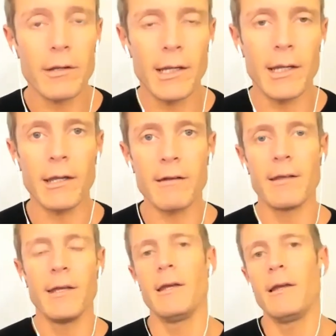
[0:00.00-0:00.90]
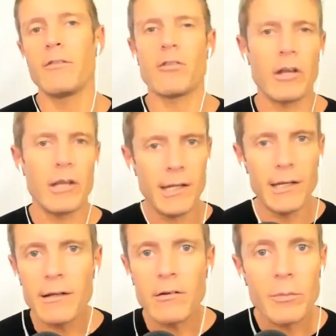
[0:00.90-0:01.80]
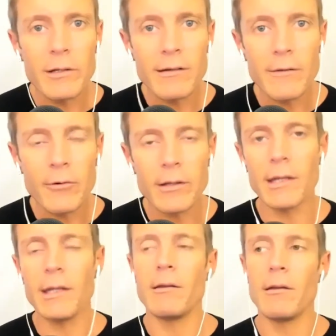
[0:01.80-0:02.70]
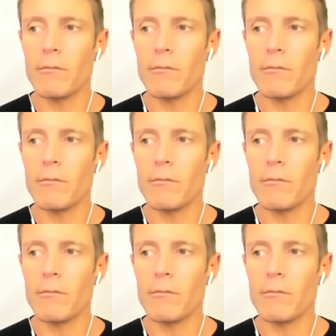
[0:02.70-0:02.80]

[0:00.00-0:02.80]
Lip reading: And started eating a little bit differently,